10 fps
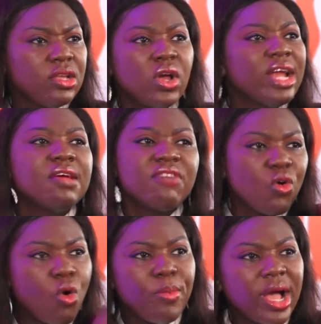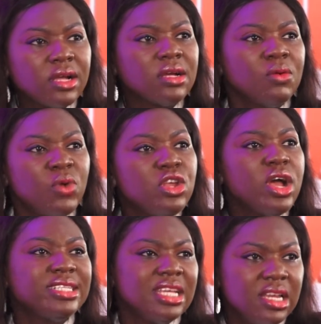You can never go back when you
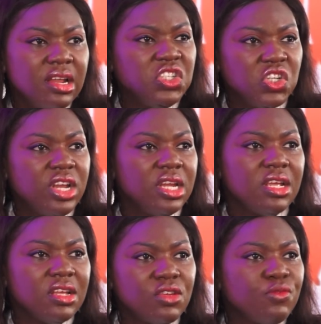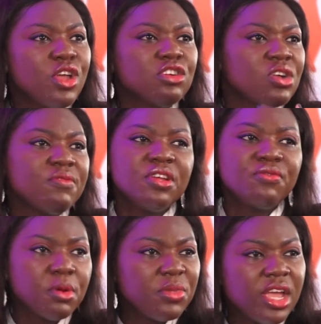are taking a journey. If you are traveling
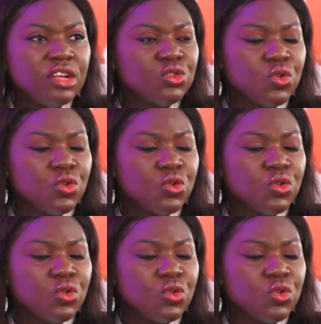from here to